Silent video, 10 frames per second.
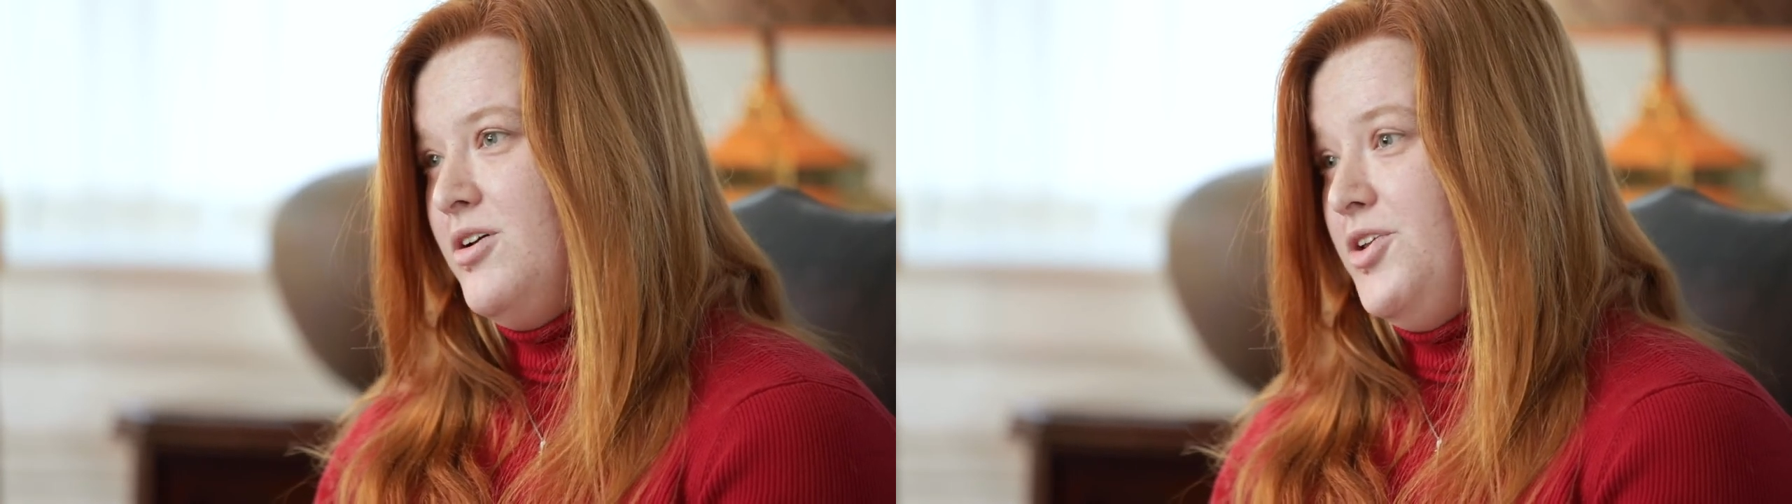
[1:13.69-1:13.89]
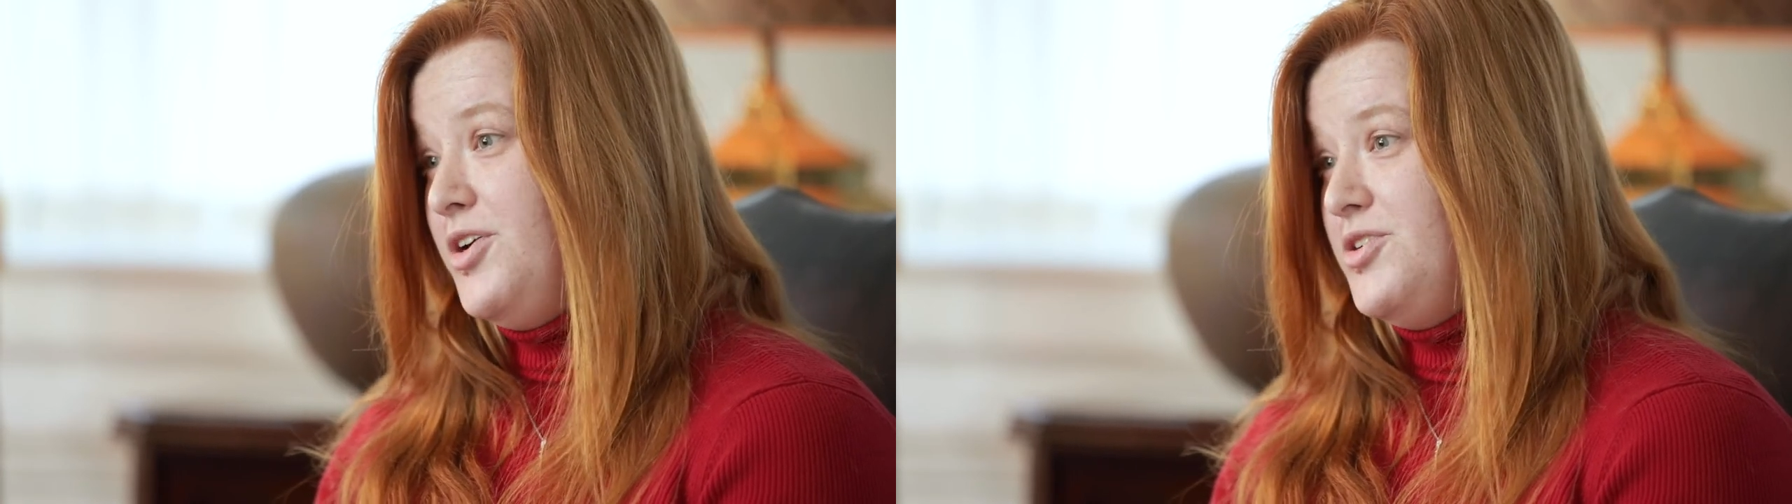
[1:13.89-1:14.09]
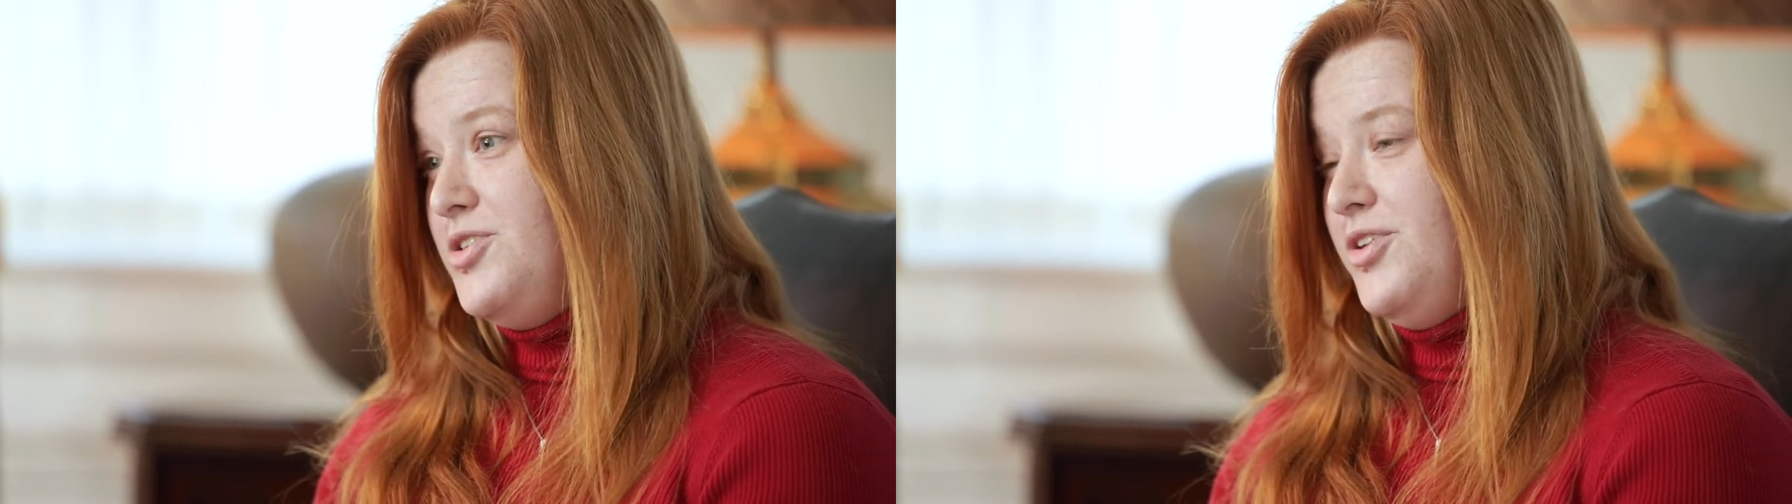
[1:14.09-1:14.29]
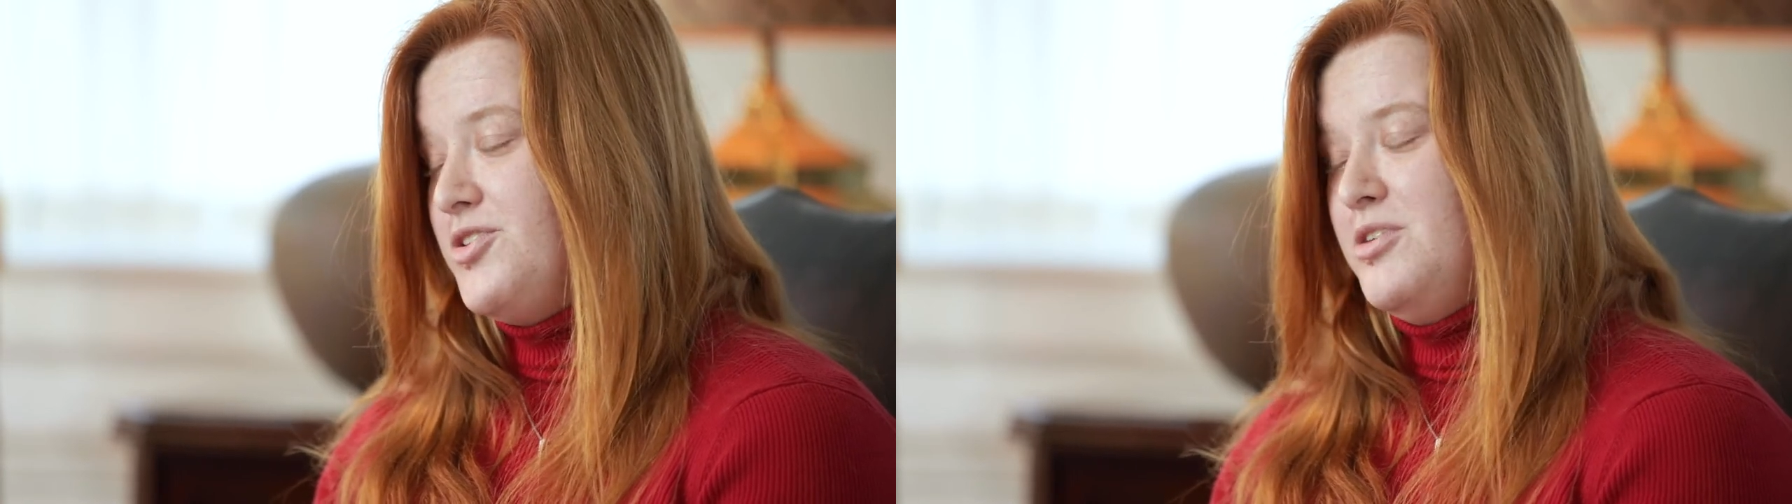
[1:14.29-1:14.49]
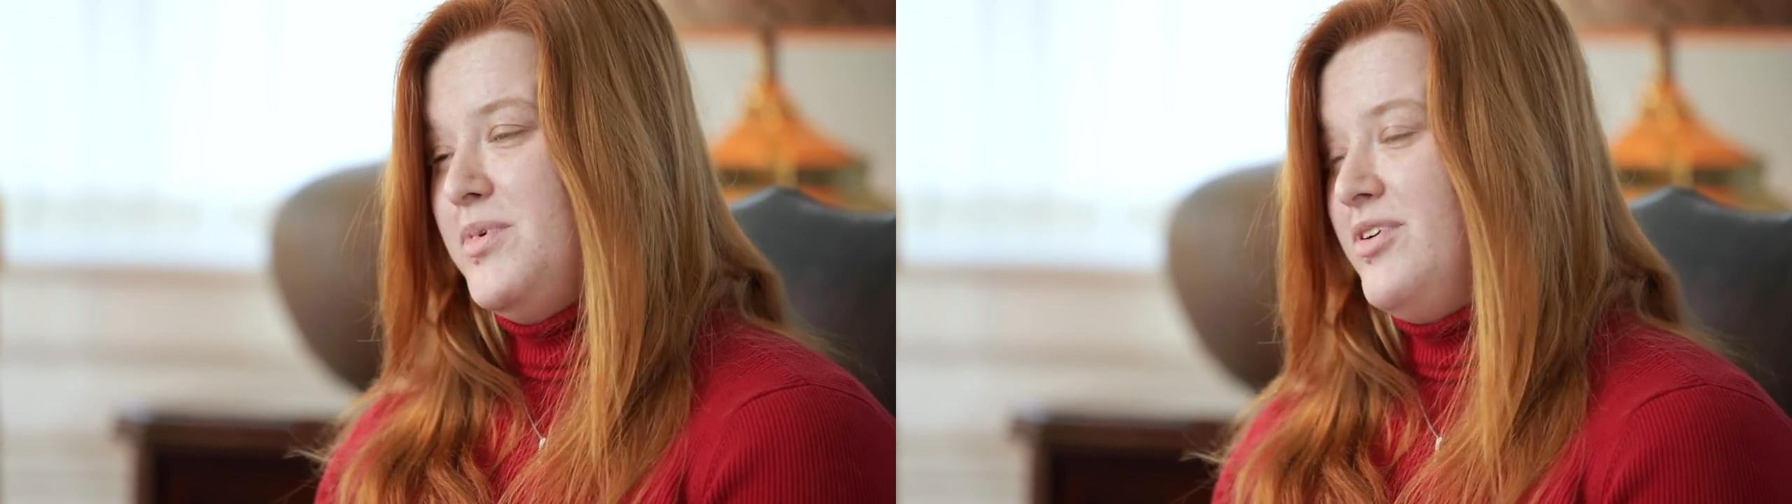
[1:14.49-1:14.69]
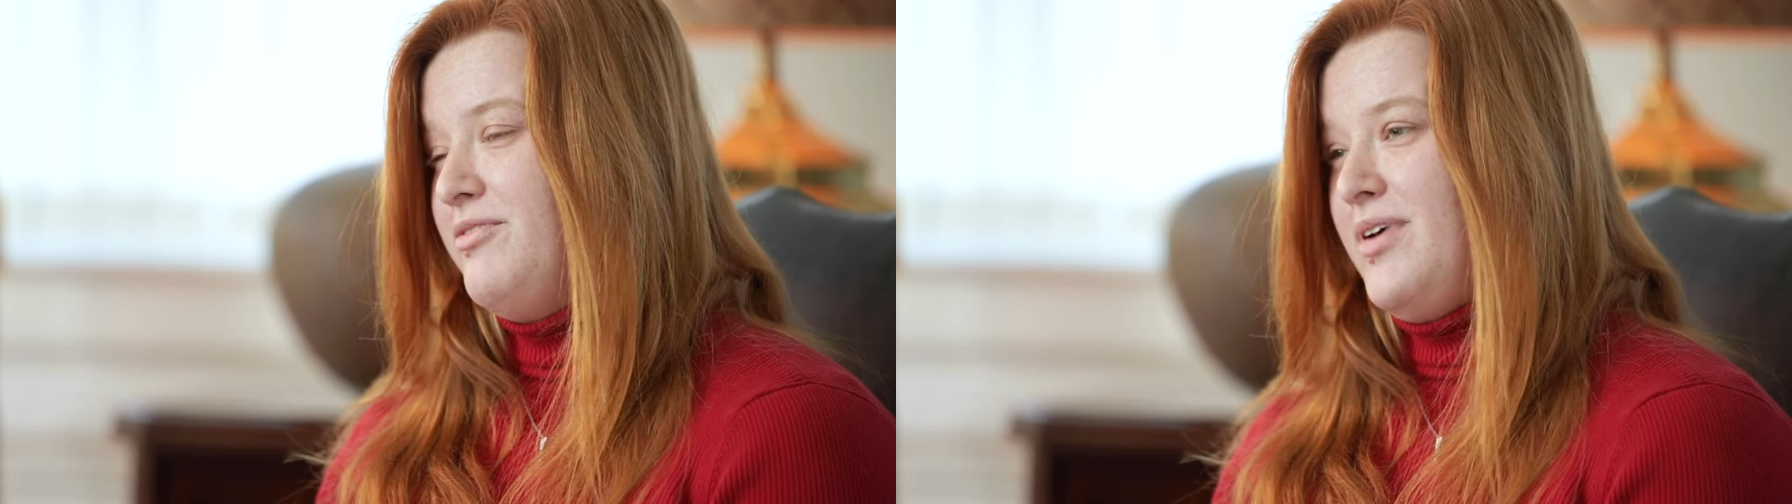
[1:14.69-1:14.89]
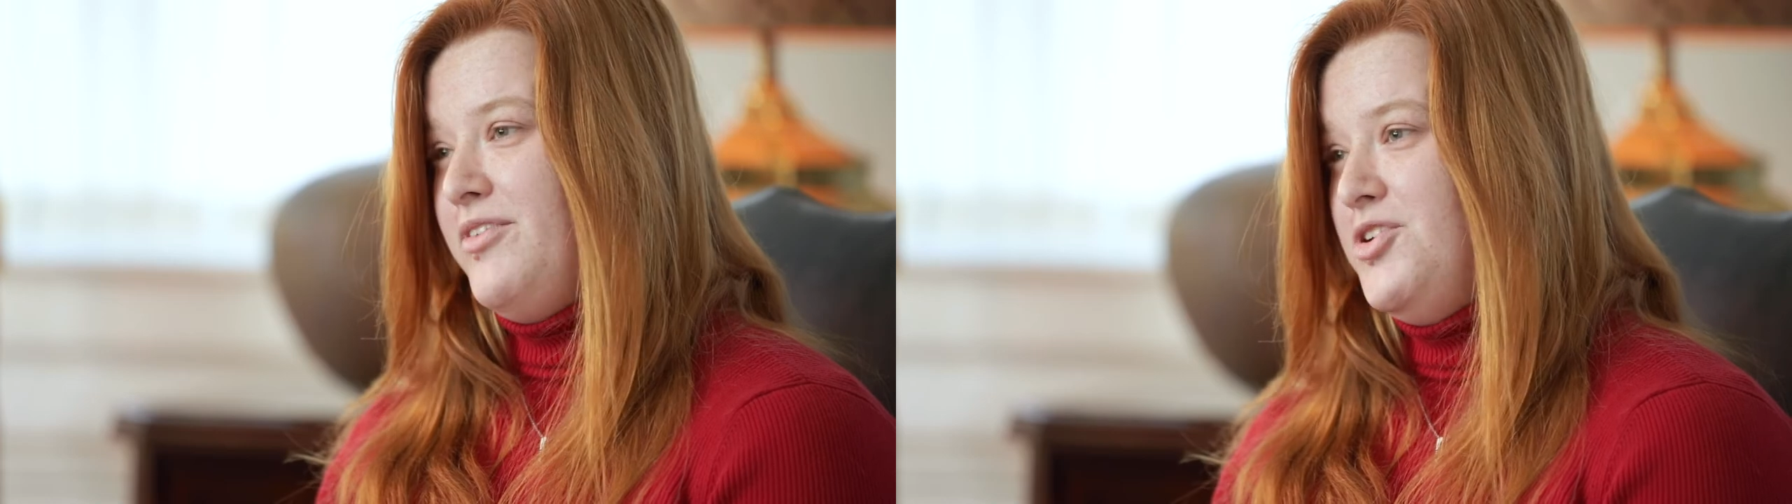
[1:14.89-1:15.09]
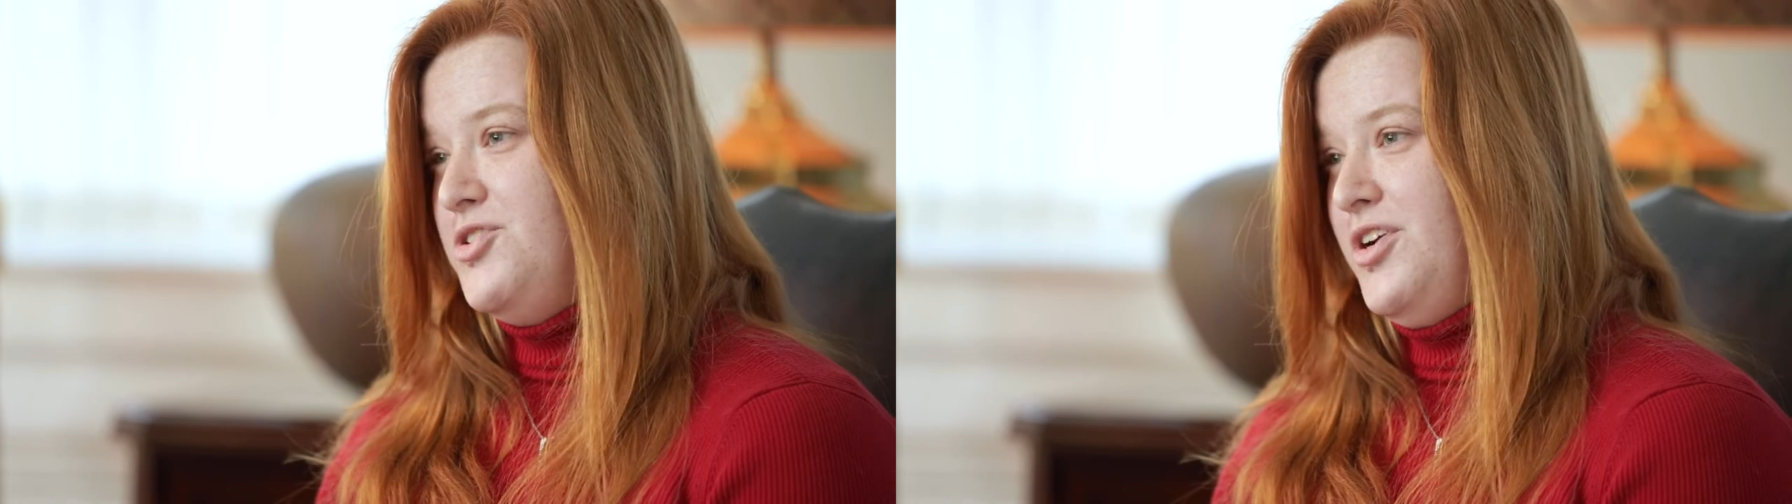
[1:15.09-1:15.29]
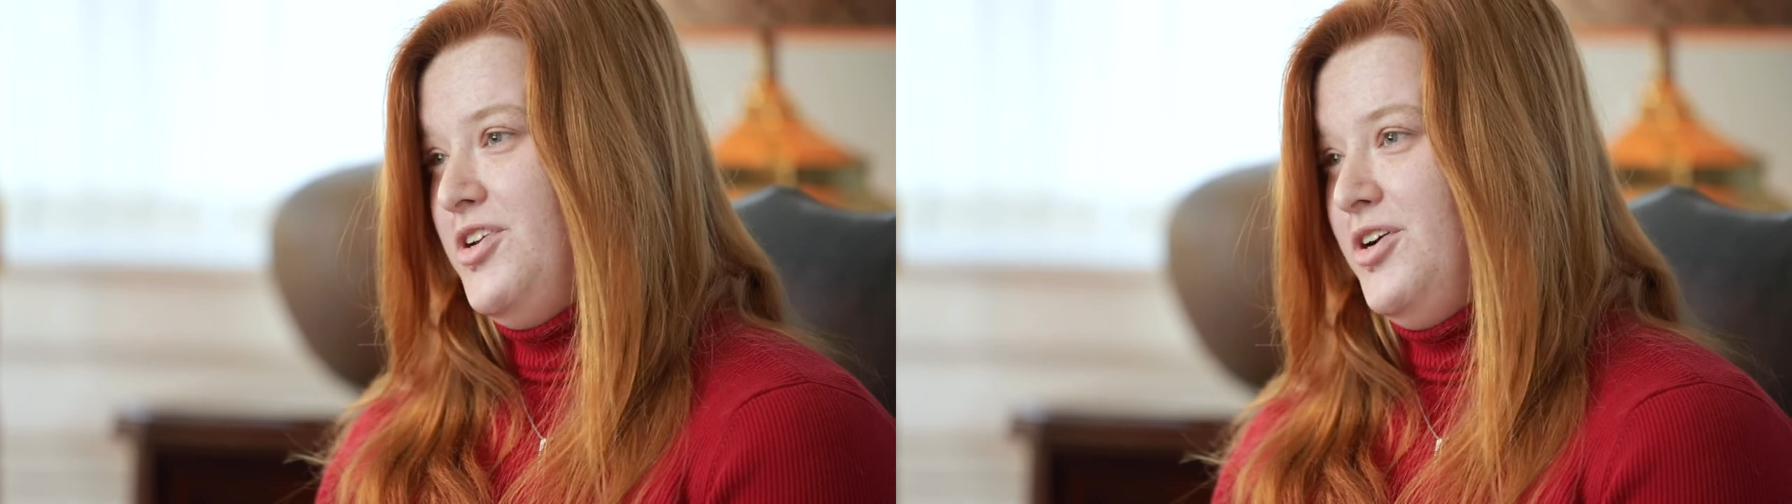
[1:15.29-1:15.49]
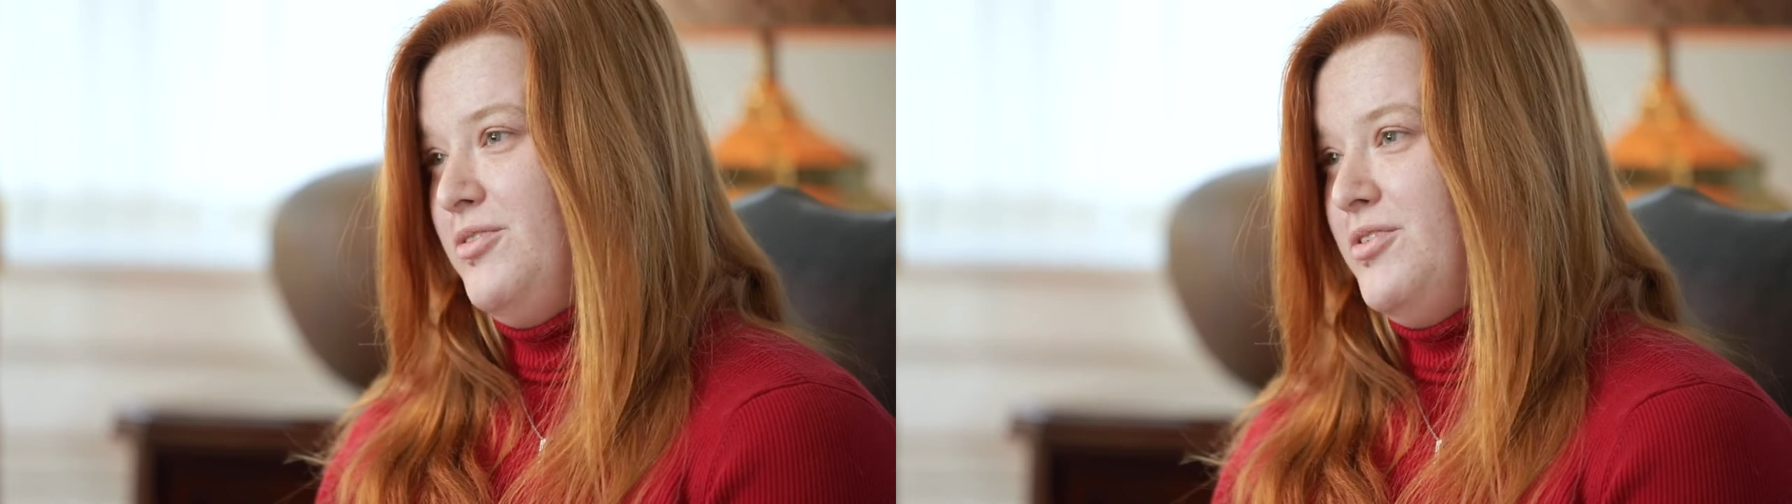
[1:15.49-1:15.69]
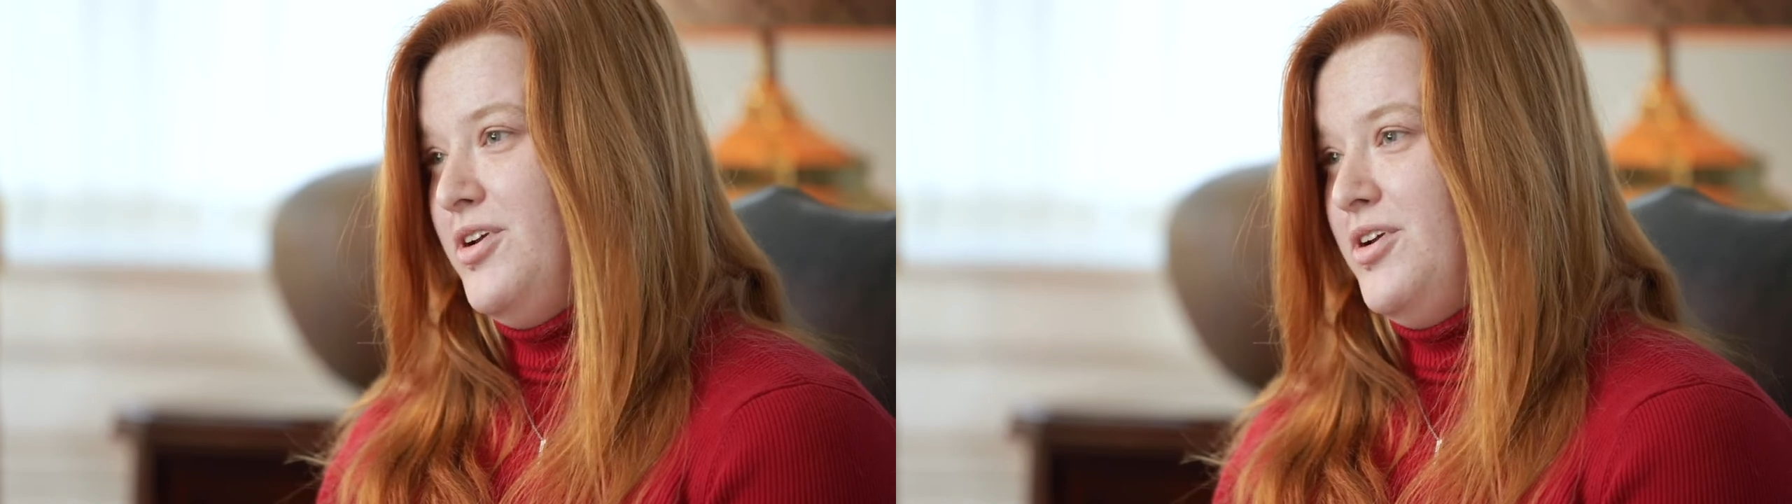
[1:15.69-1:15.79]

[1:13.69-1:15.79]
You can do, there's so many different revenues you can do.